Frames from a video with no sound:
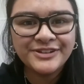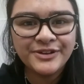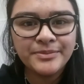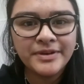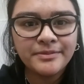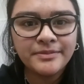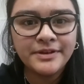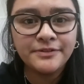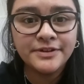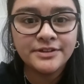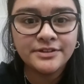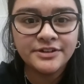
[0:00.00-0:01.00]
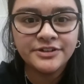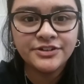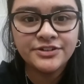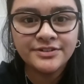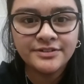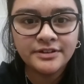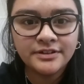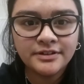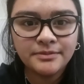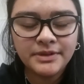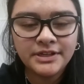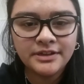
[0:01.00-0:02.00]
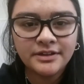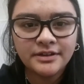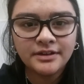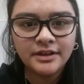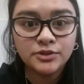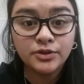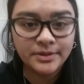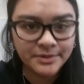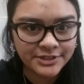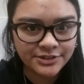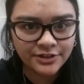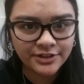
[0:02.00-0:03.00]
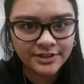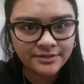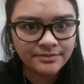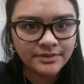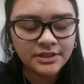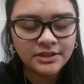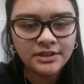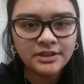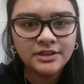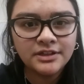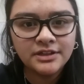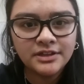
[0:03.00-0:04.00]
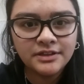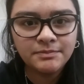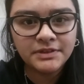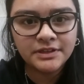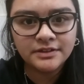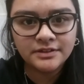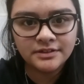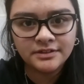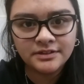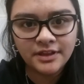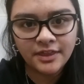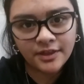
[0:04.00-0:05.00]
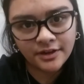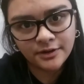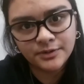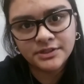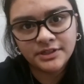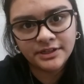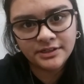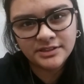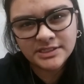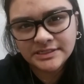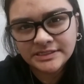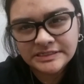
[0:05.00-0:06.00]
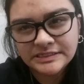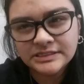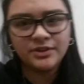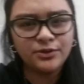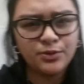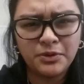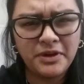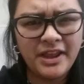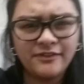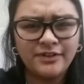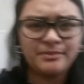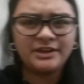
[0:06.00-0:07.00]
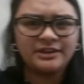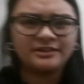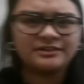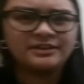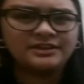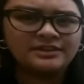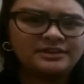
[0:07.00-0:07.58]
so I'm at my research meeting 20 minutes early because I thought I was late. This is where we have our meeting.